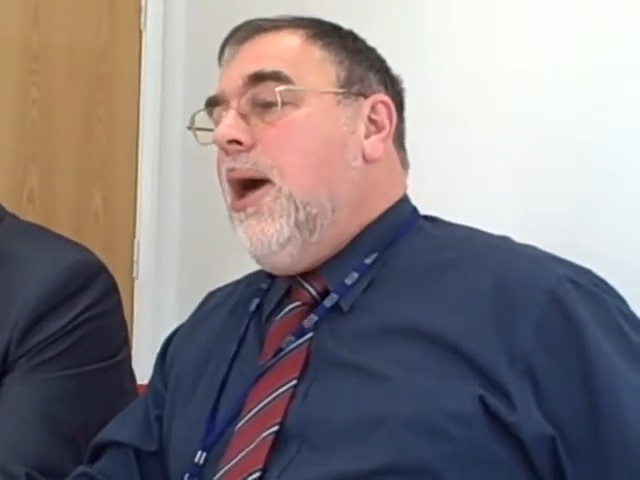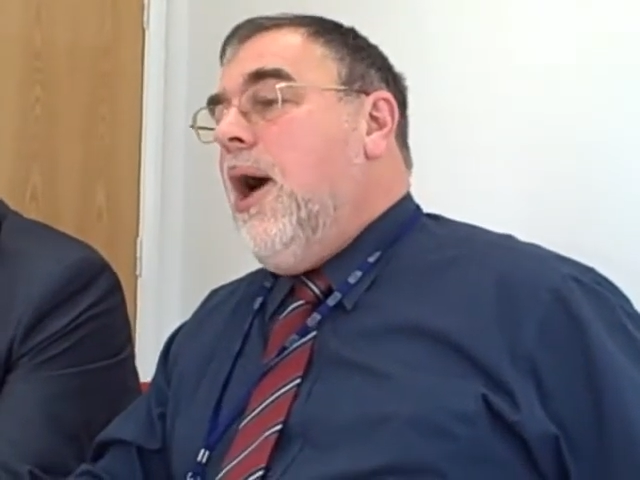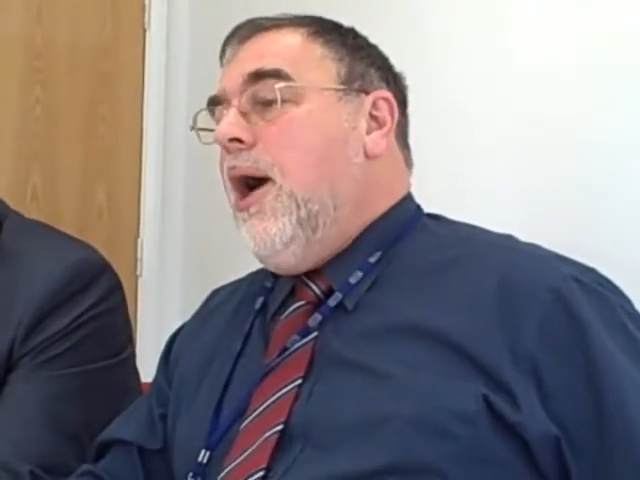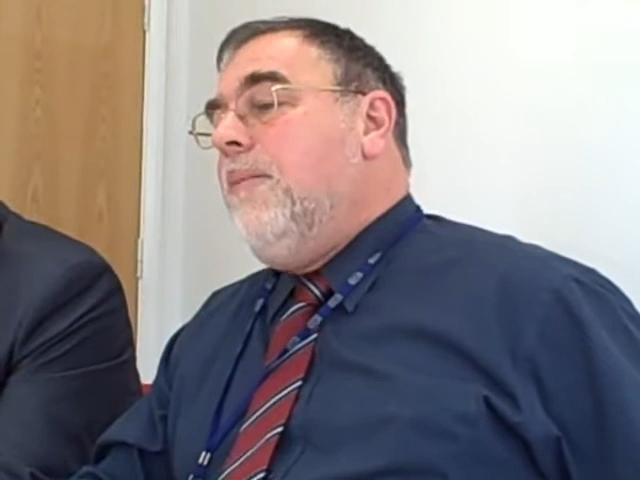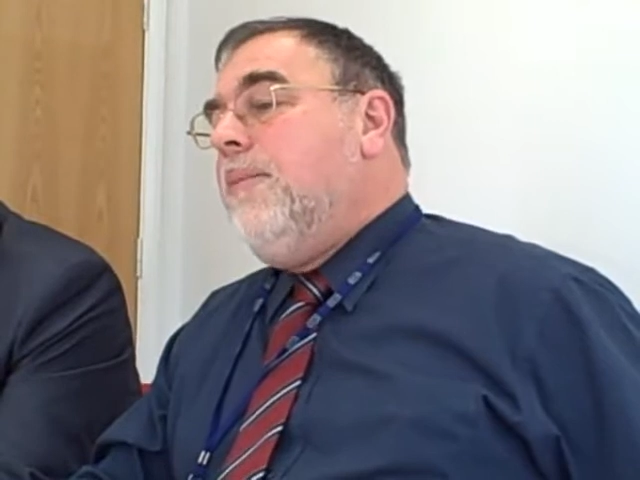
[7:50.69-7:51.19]

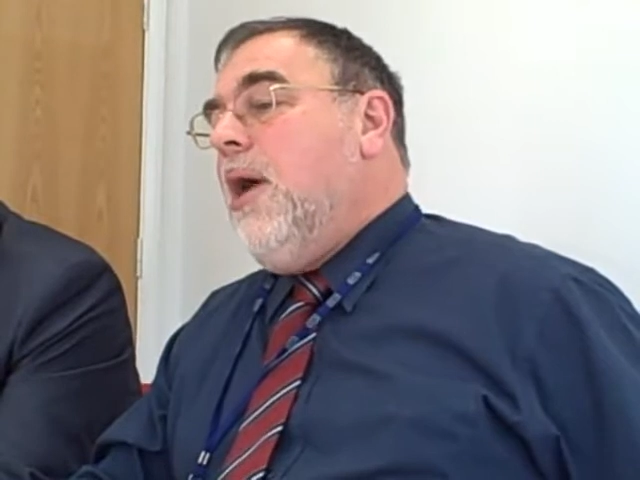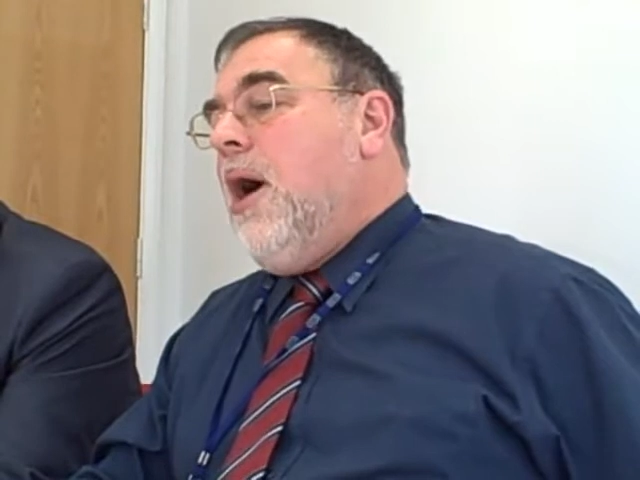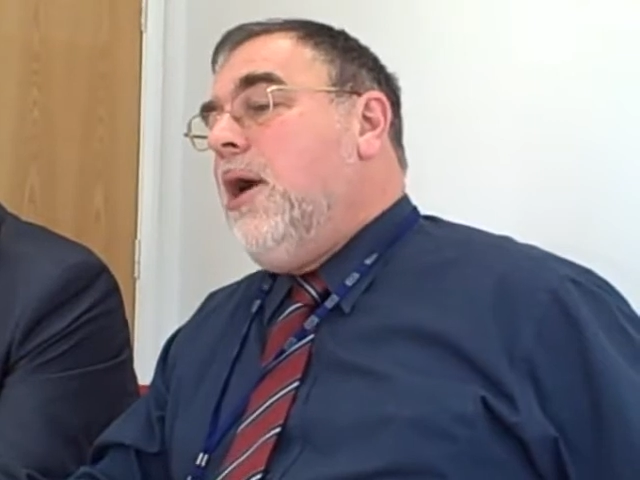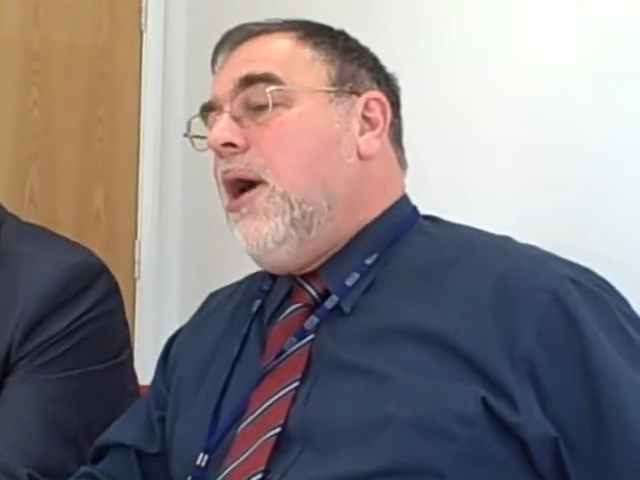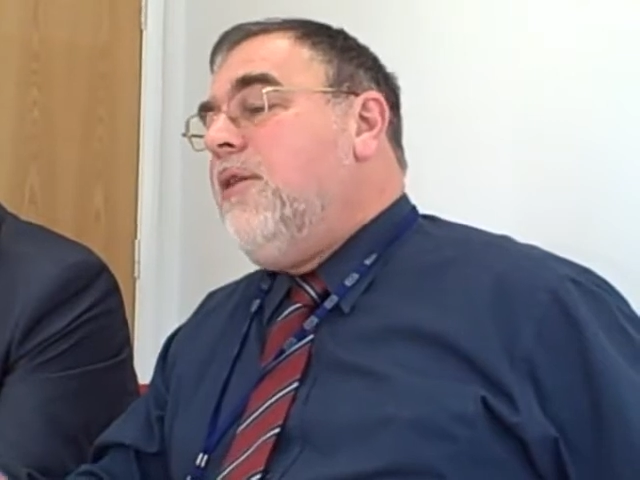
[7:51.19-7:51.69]

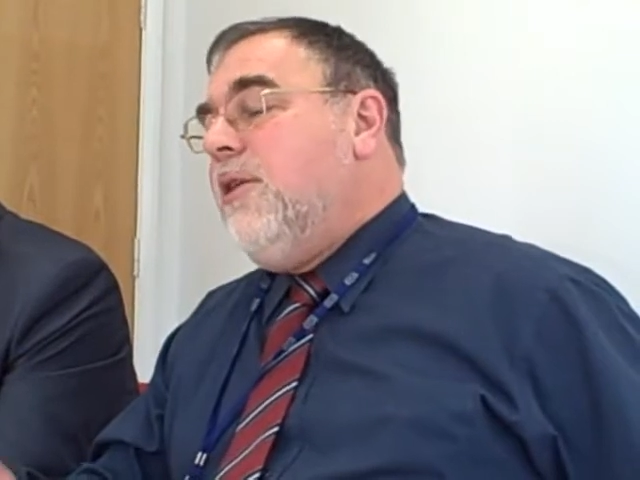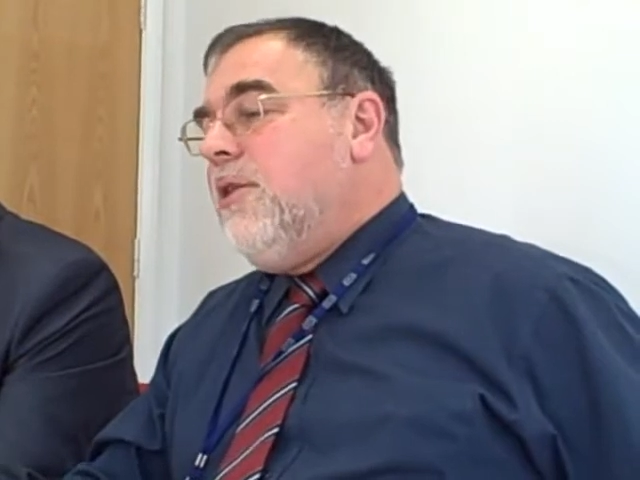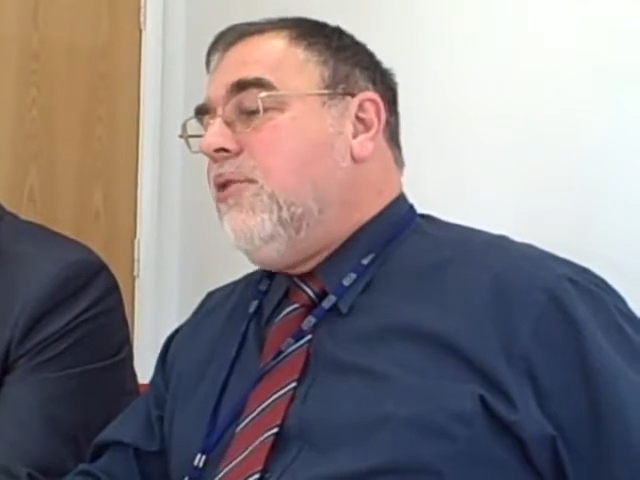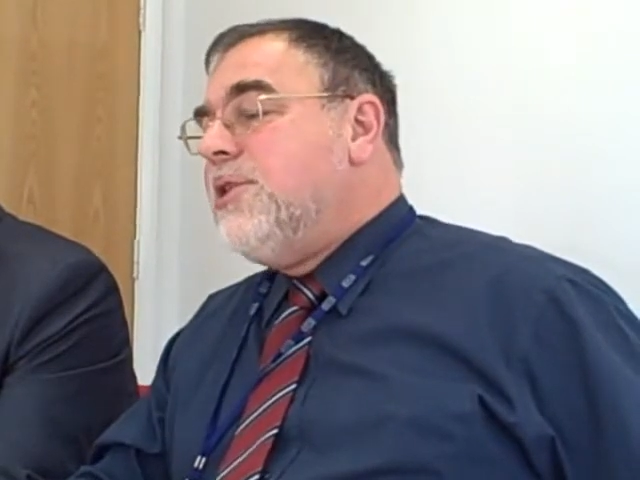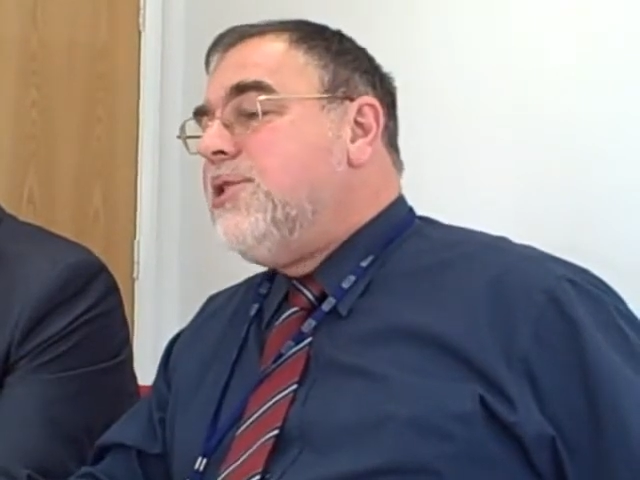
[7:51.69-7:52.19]
I think
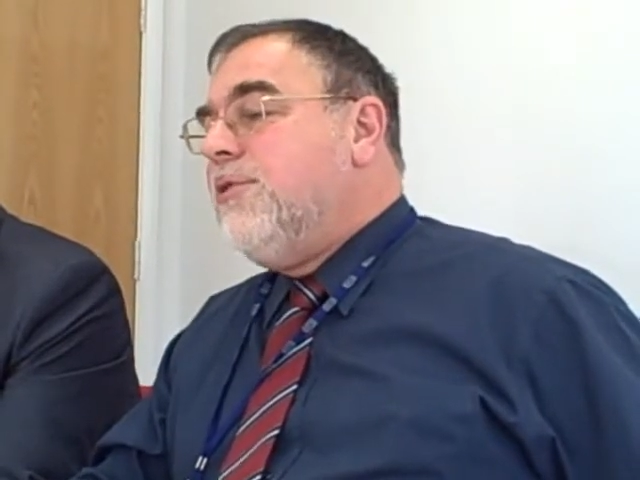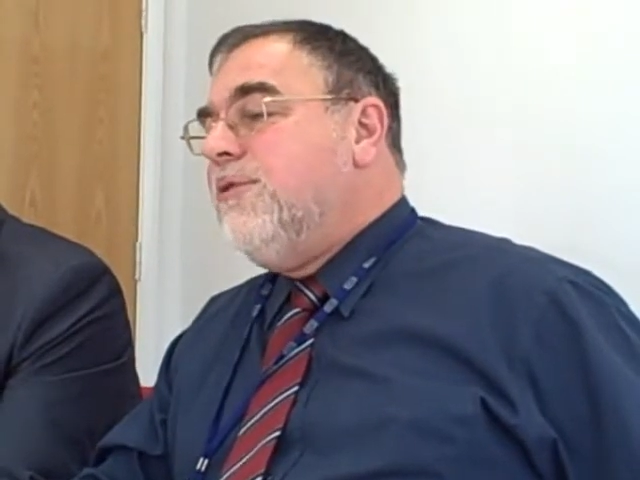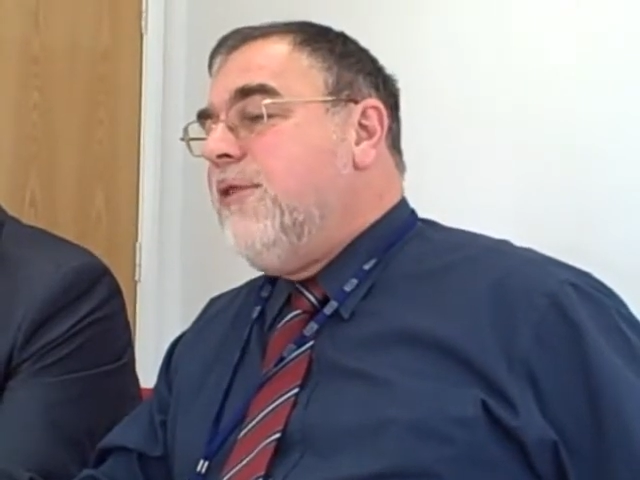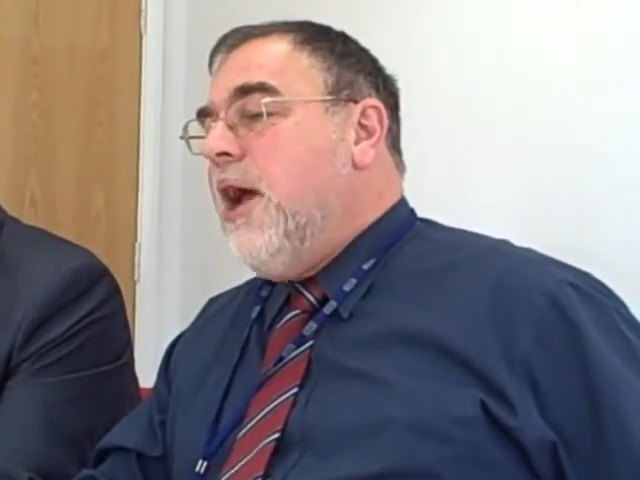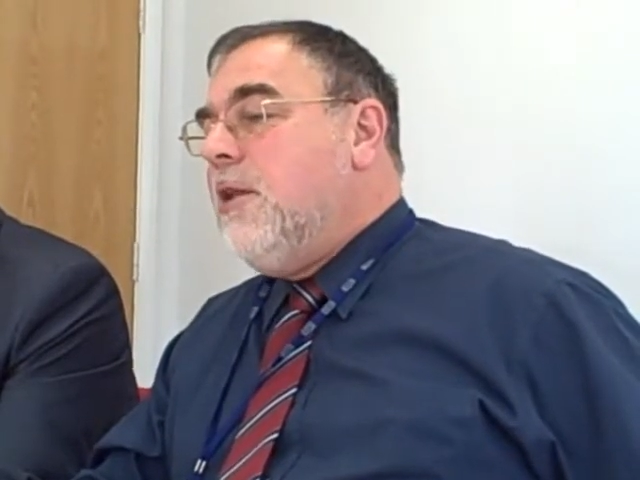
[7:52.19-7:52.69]
the critical
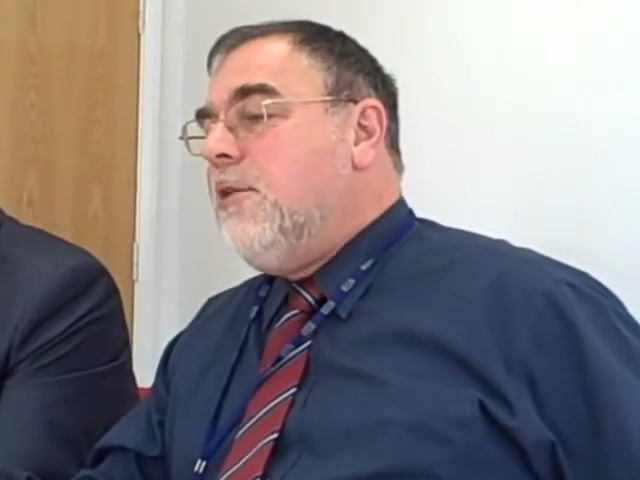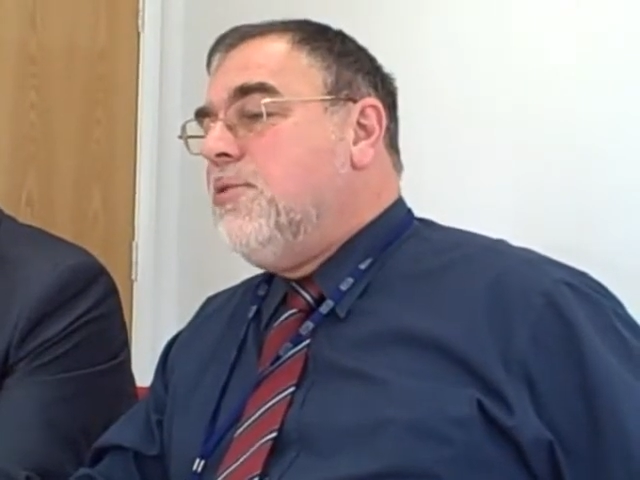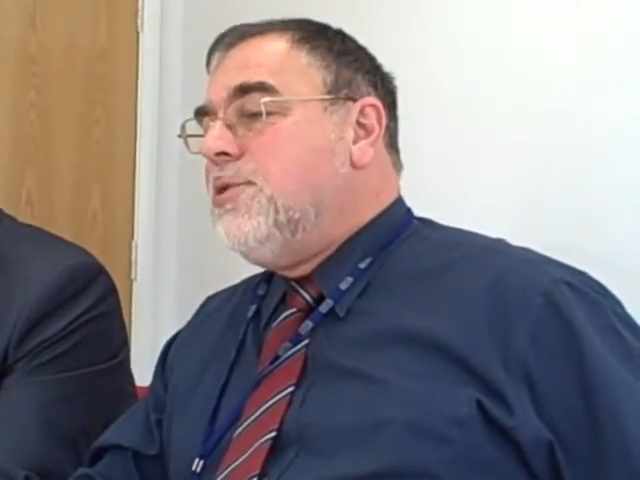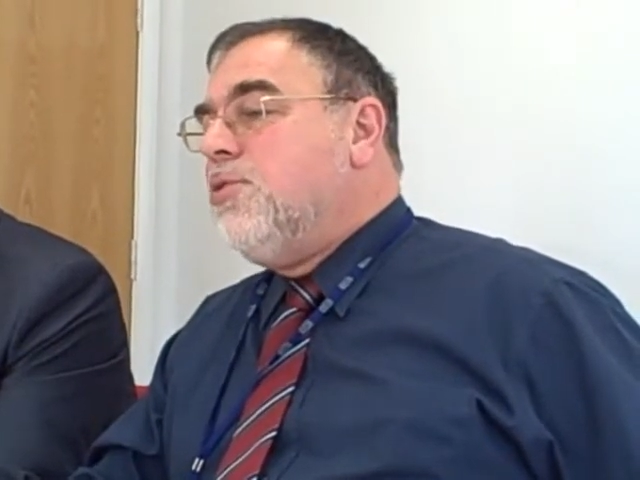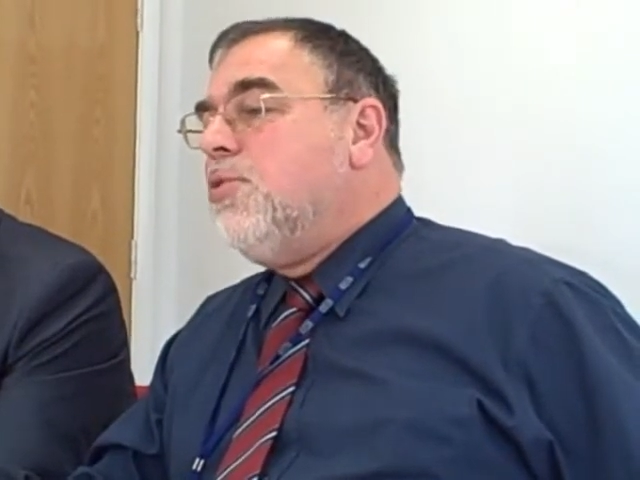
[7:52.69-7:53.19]
friend
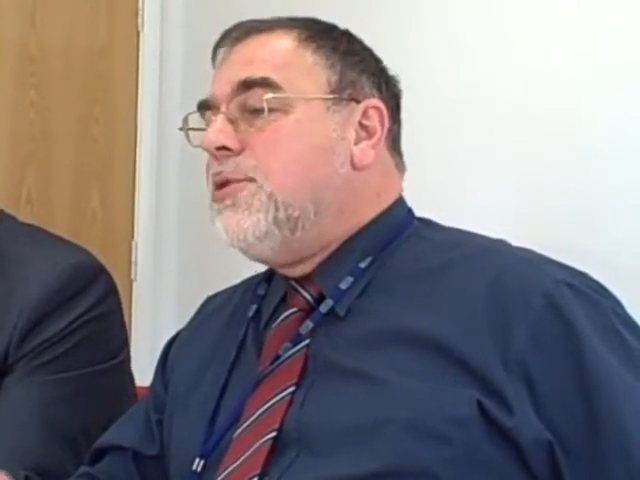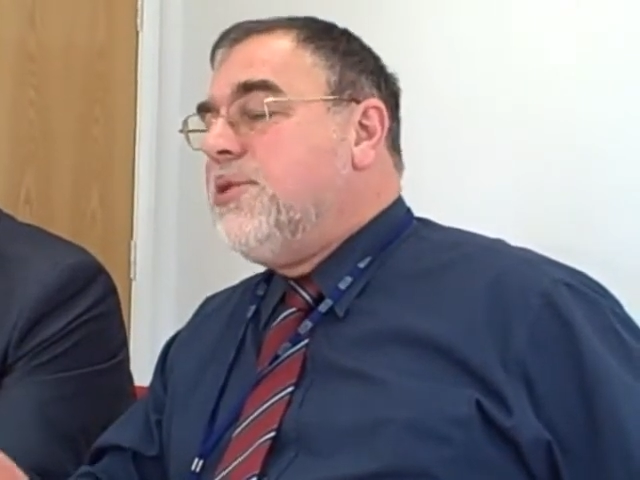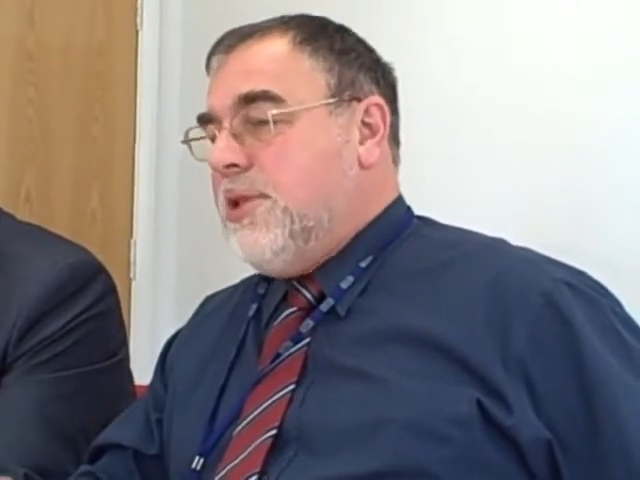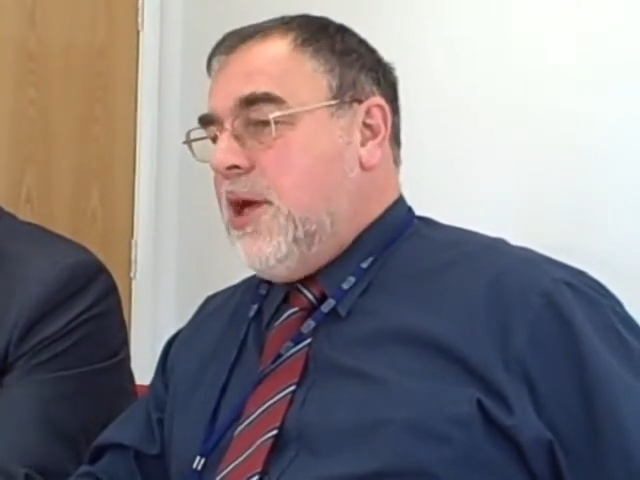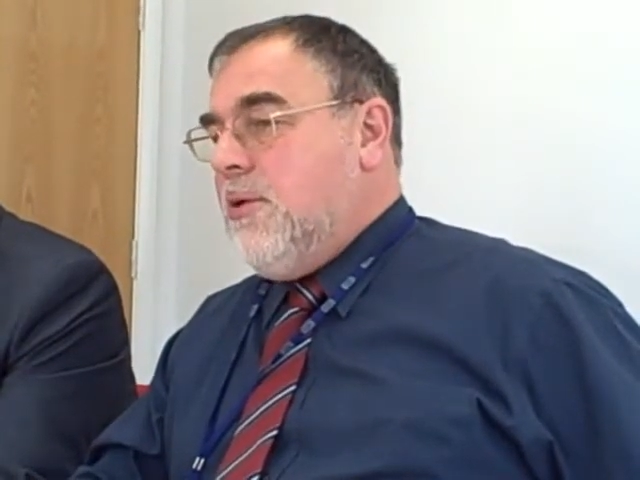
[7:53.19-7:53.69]
was
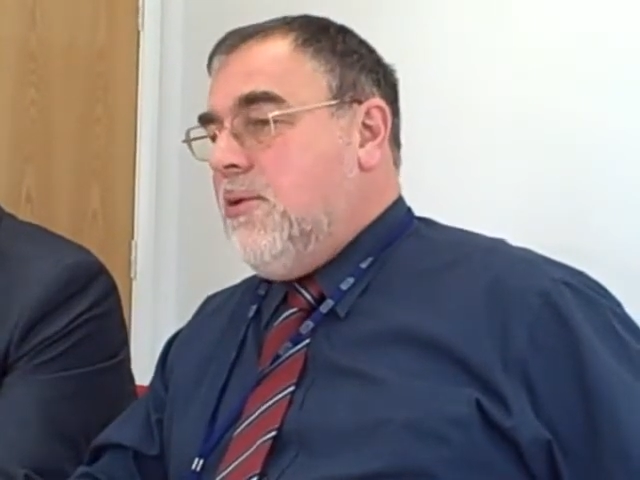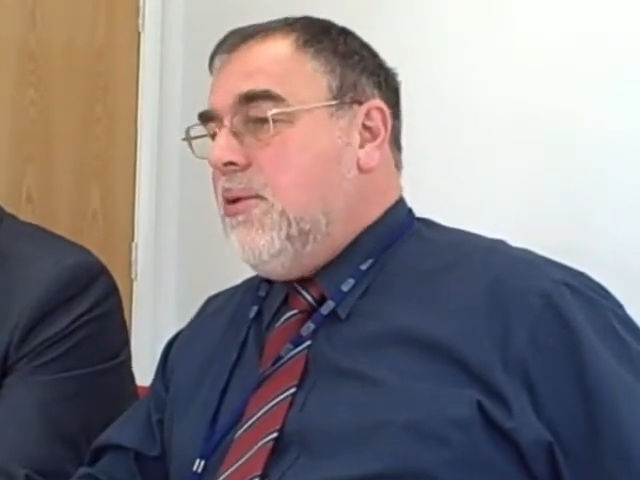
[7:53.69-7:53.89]
also